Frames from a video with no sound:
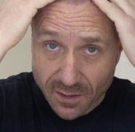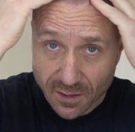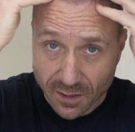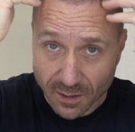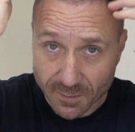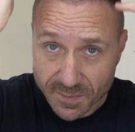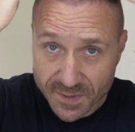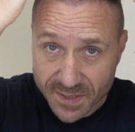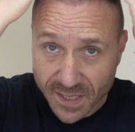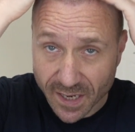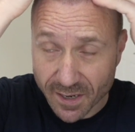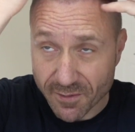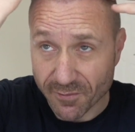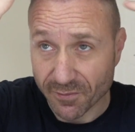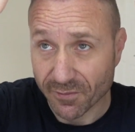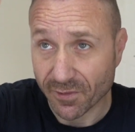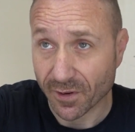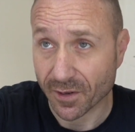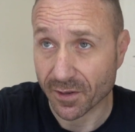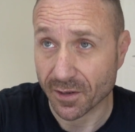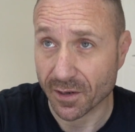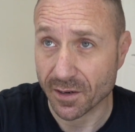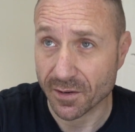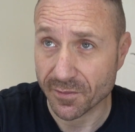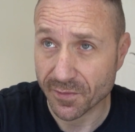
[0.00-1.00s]
I'm sat in
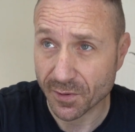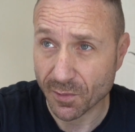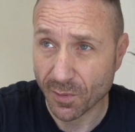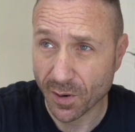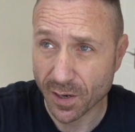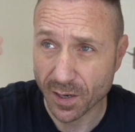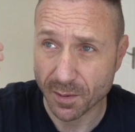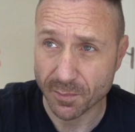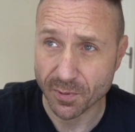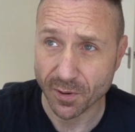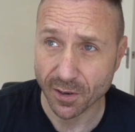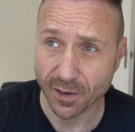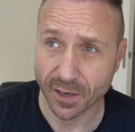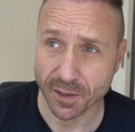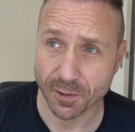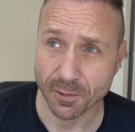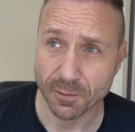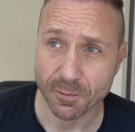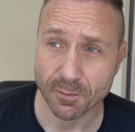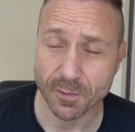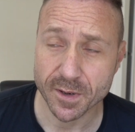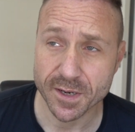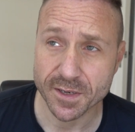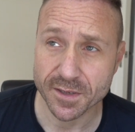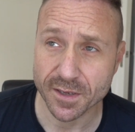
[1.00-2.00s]
front of quite a bright
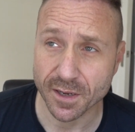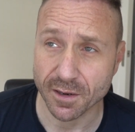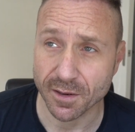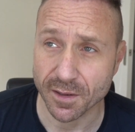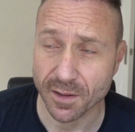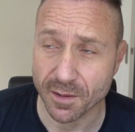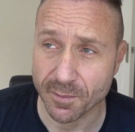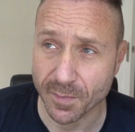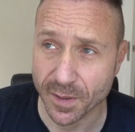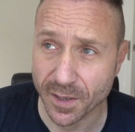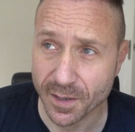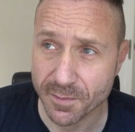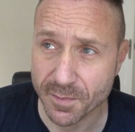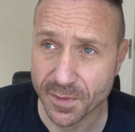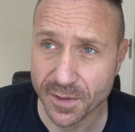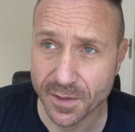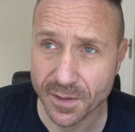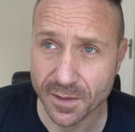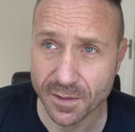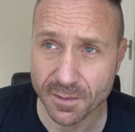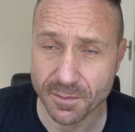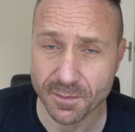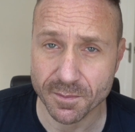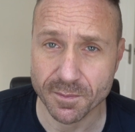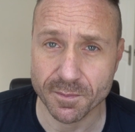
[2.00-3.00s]
window at the
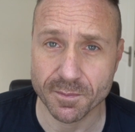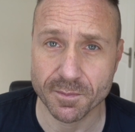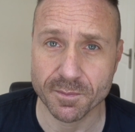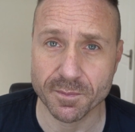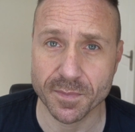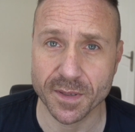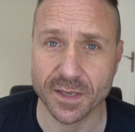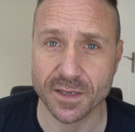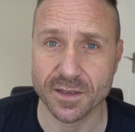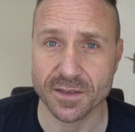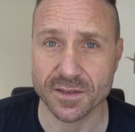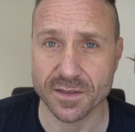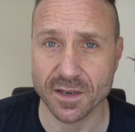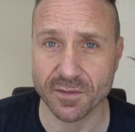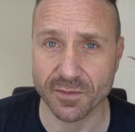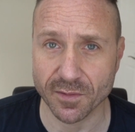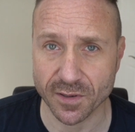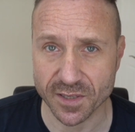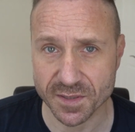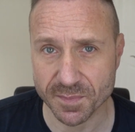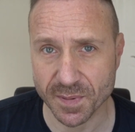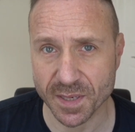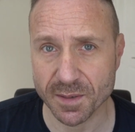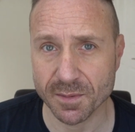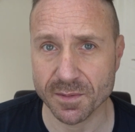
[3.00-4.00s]
moment because
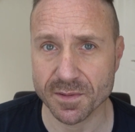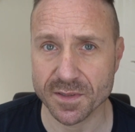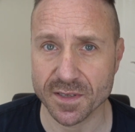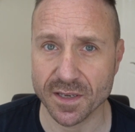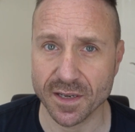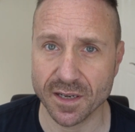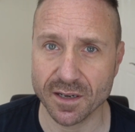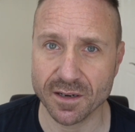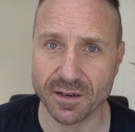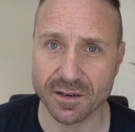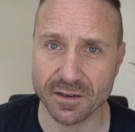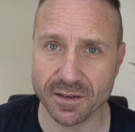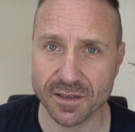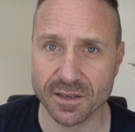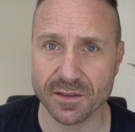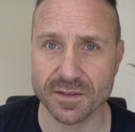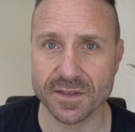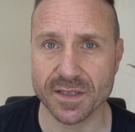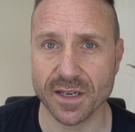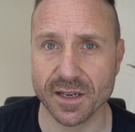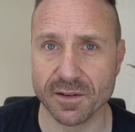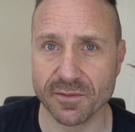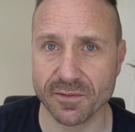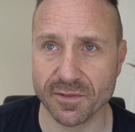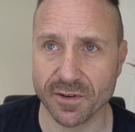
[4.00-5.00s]
otherwise people say, oh, you're
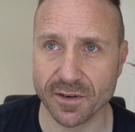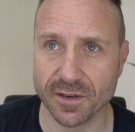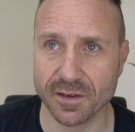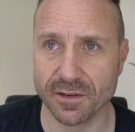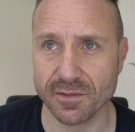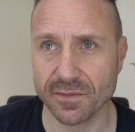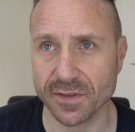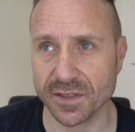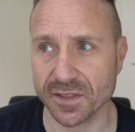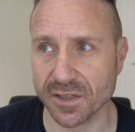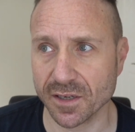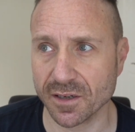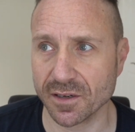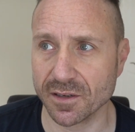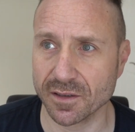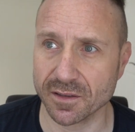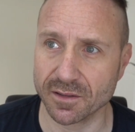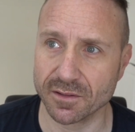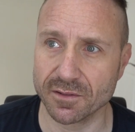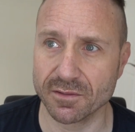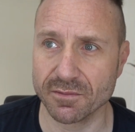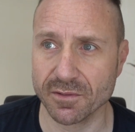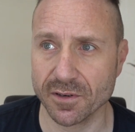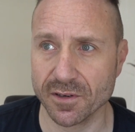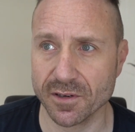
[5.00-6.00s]
sat in front of a
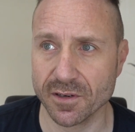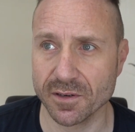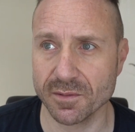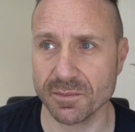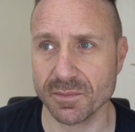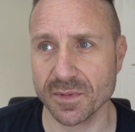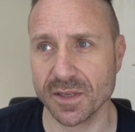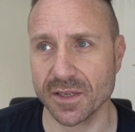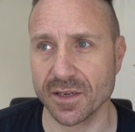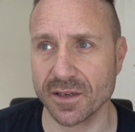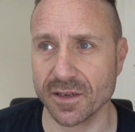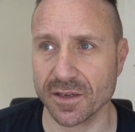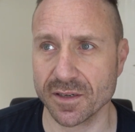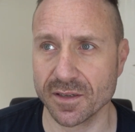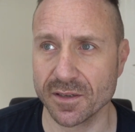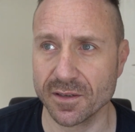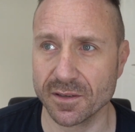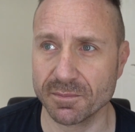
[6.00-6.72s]
dark room, you know,